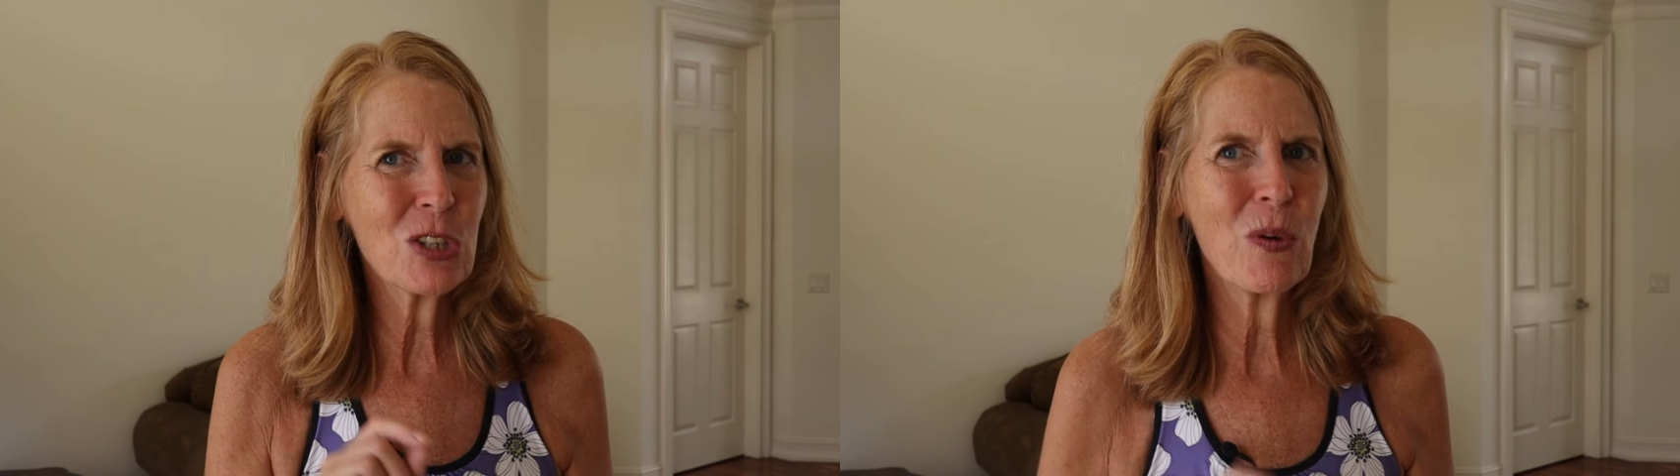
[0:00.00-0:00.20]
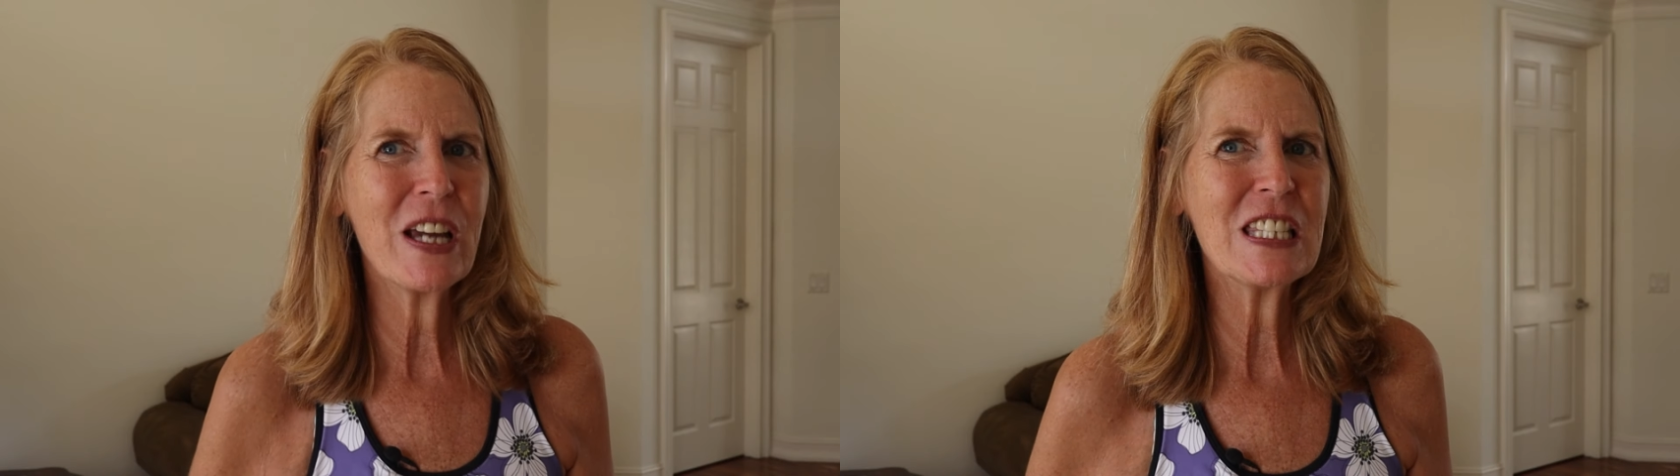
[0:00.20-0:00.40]

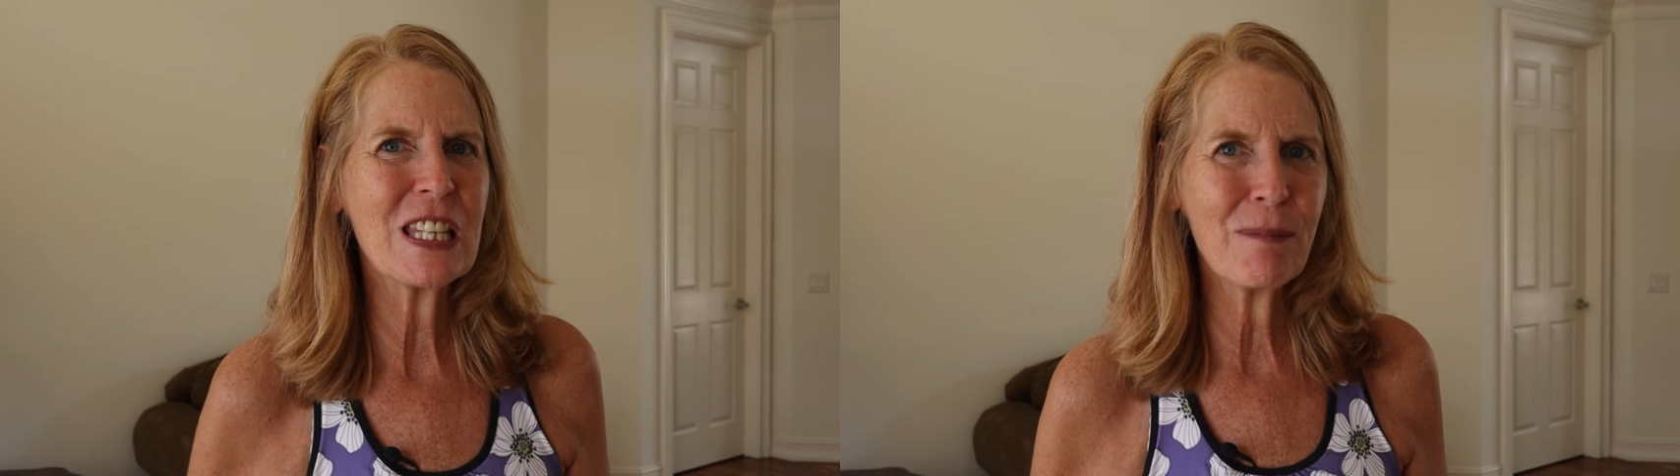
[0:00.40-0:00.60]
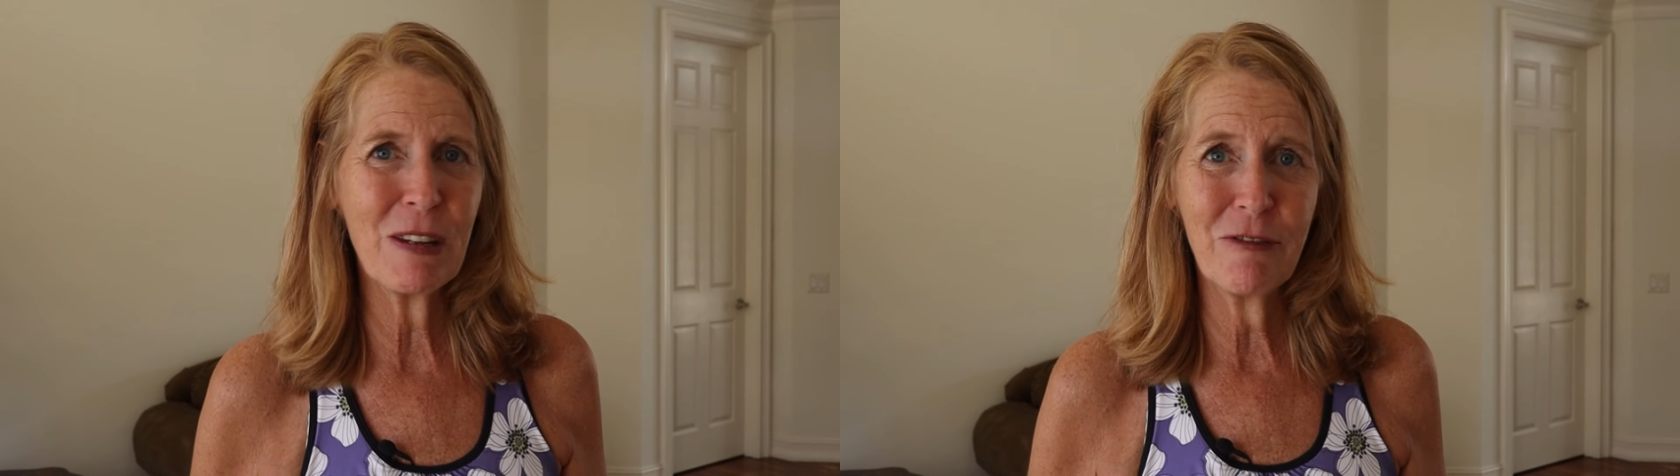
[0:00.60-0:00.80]

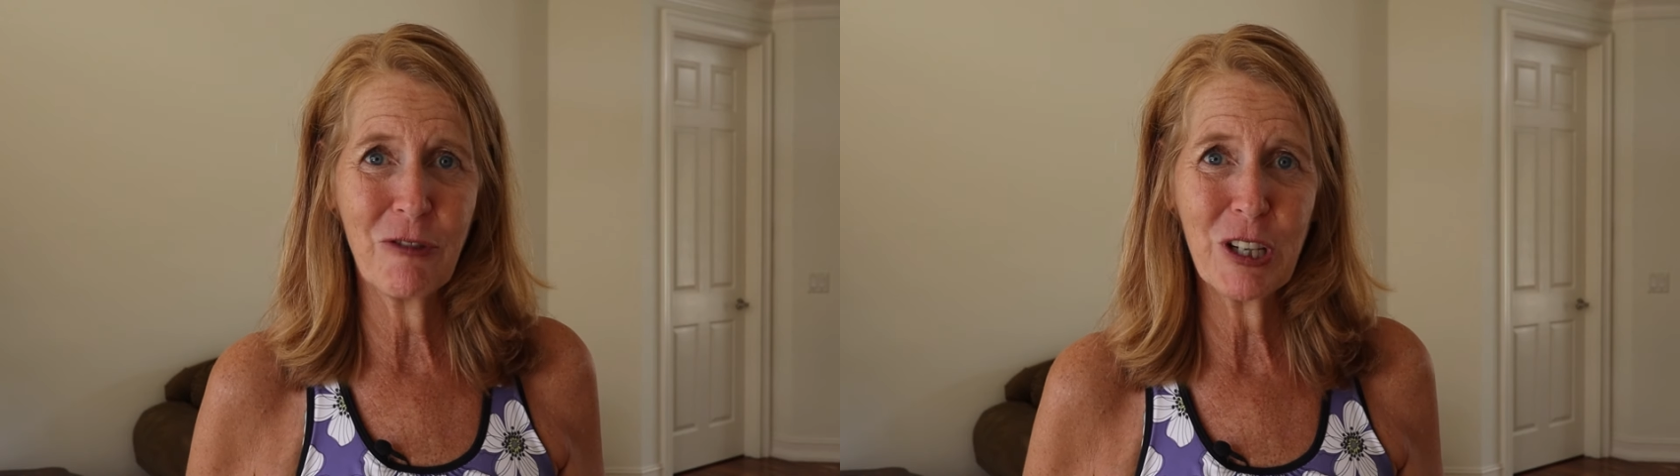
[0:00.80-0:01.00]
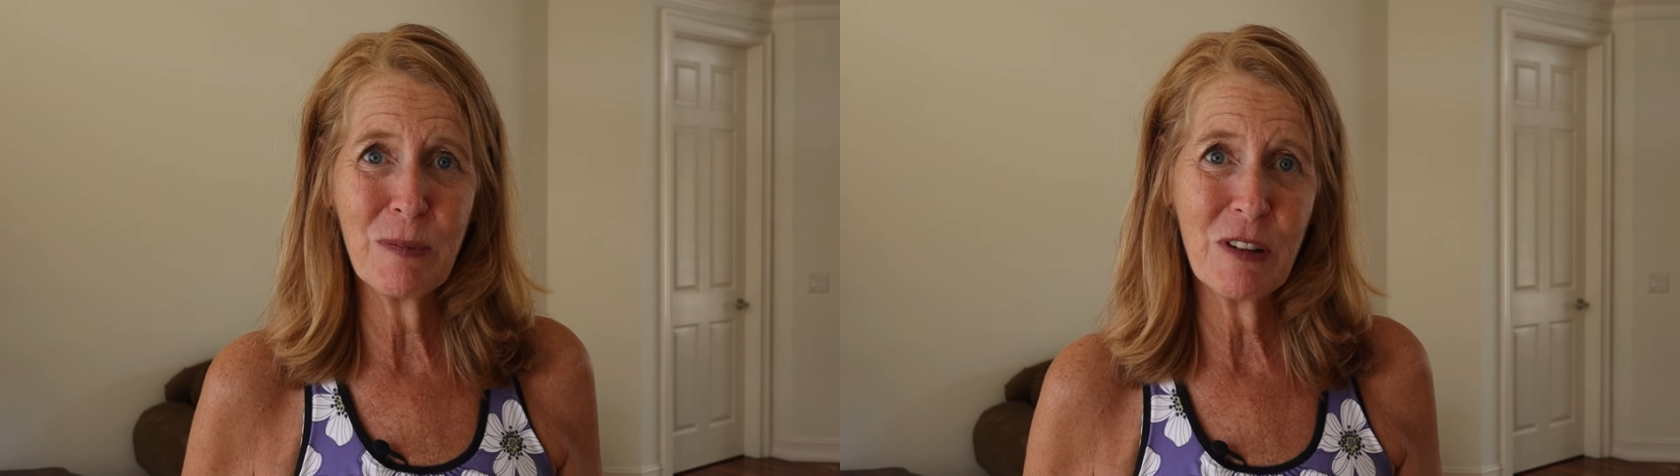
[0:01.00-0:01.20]
twice
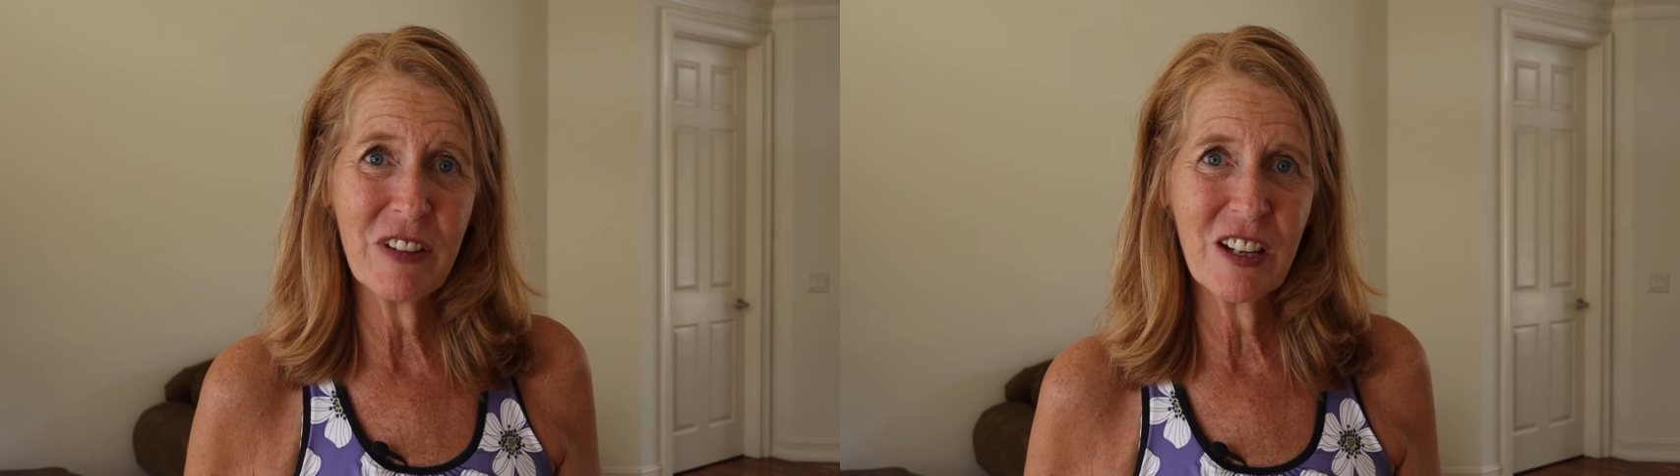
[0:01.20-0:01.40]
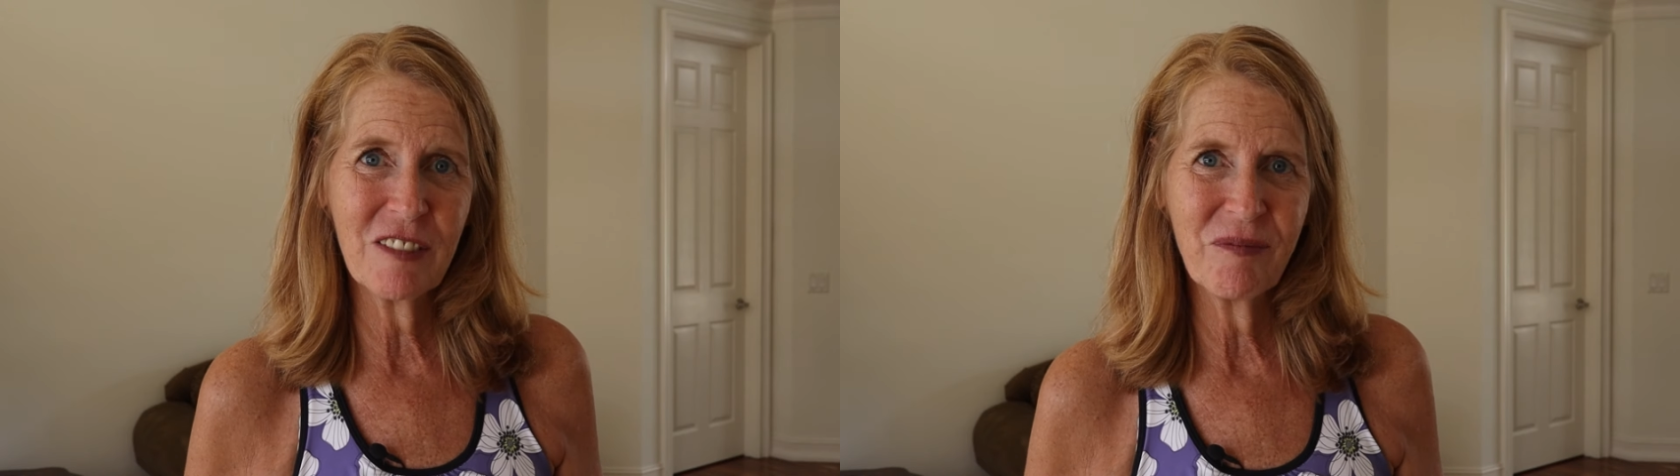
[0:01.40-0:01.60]
before you
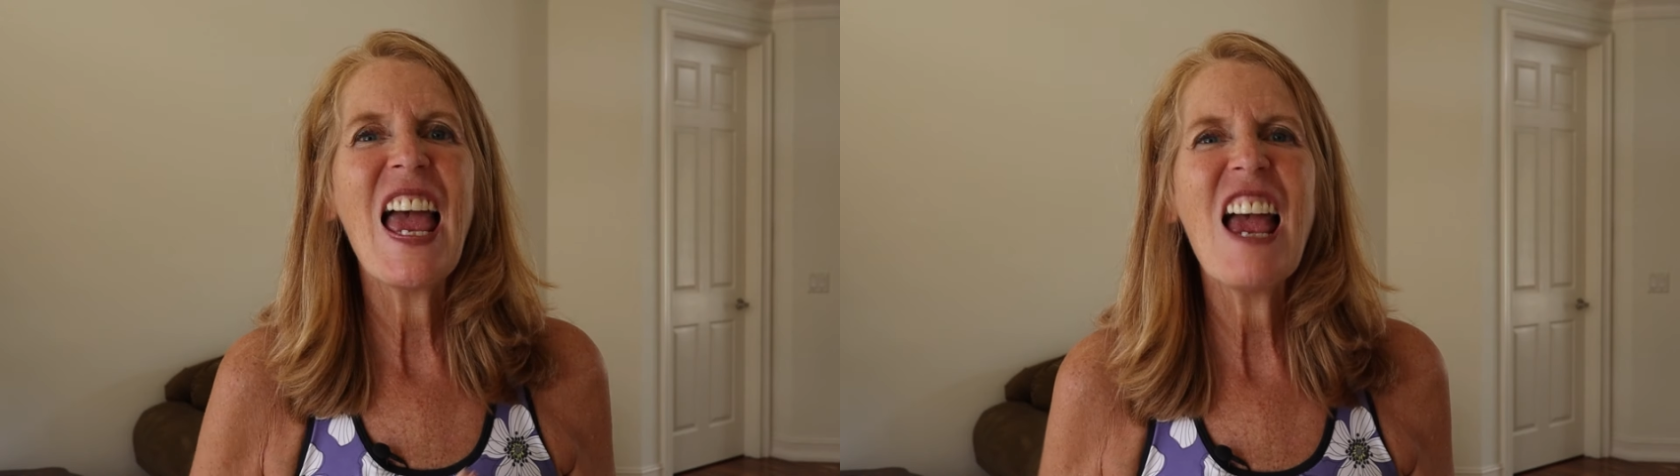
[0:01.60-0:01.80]
move here,